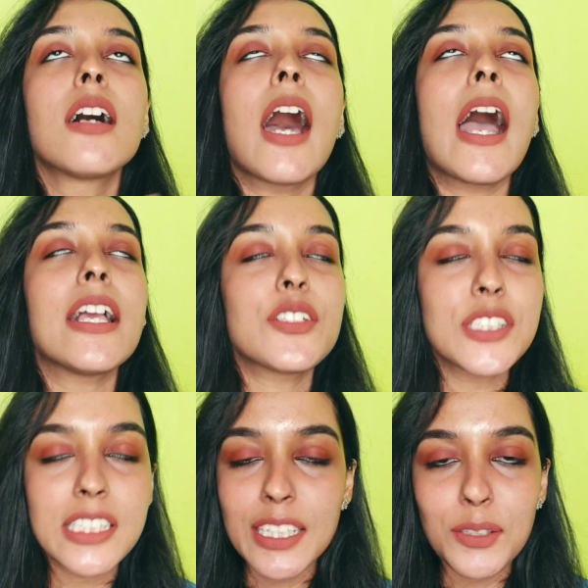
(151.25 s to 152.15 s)
I
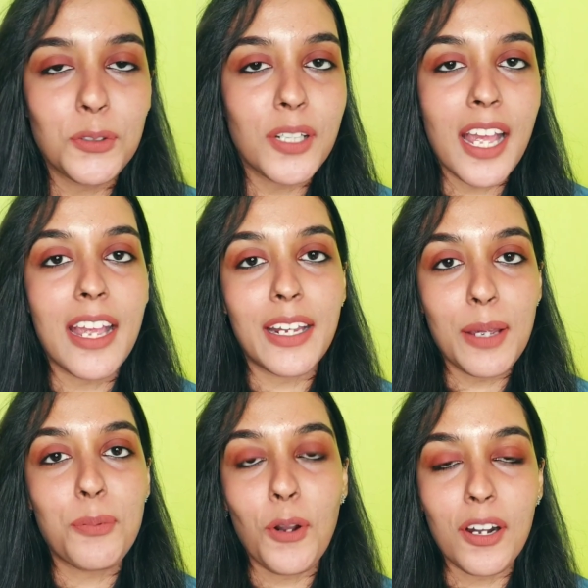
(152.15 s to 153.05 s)
just need good hair
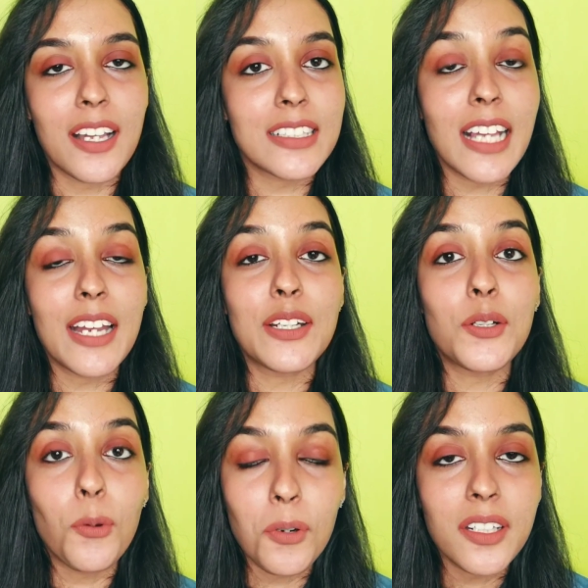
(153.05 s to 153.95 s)
care products. I
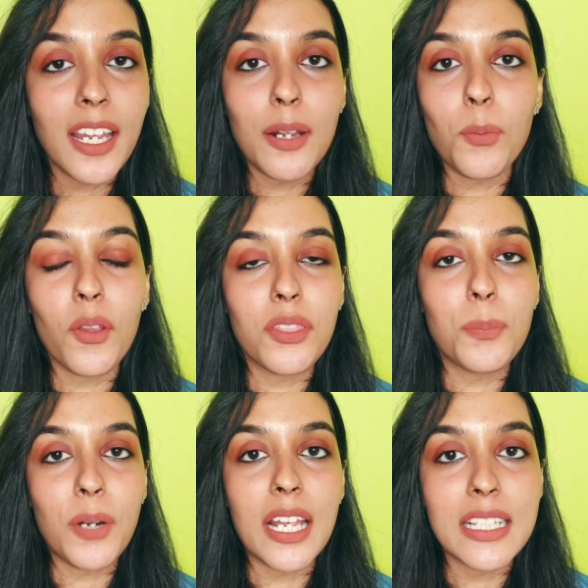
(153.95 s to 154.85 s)
don't care what the
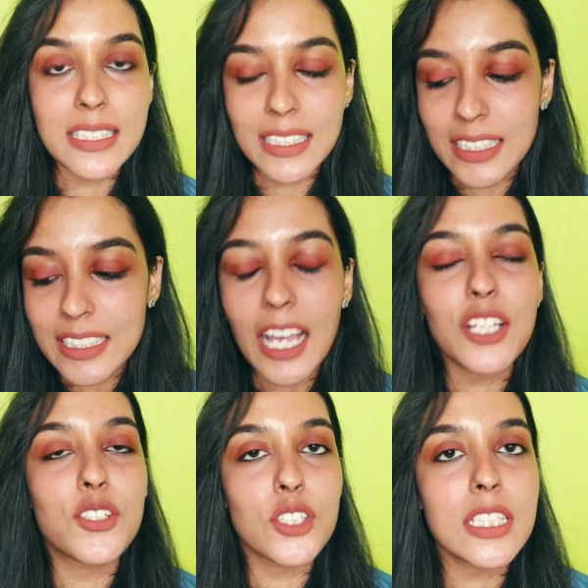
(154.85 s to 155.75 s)
price is.
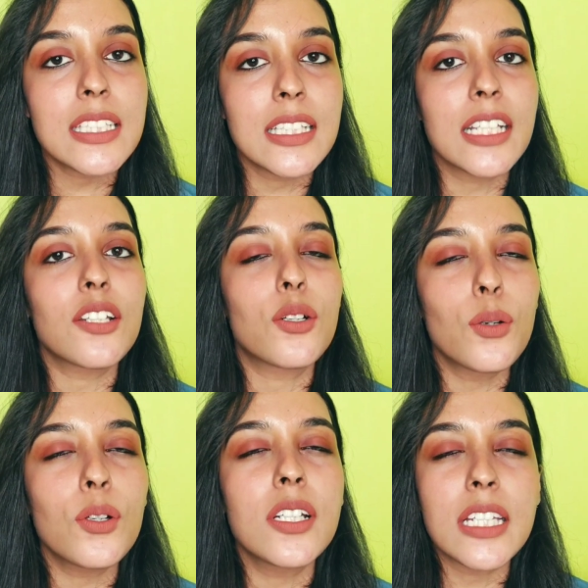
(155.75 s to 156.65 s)
I just need
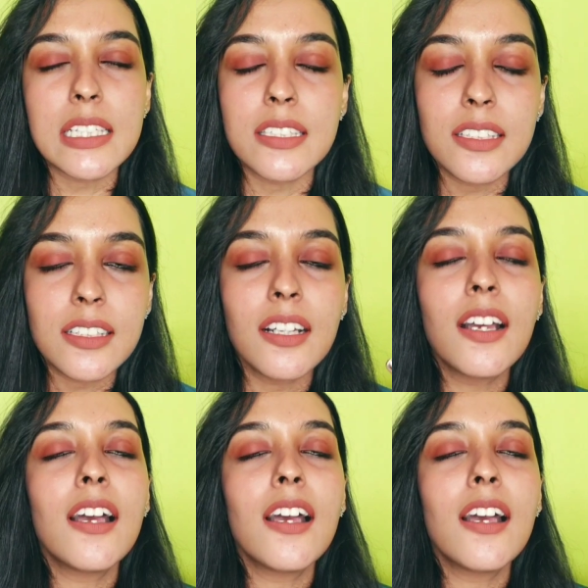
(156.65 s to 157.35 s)
good decent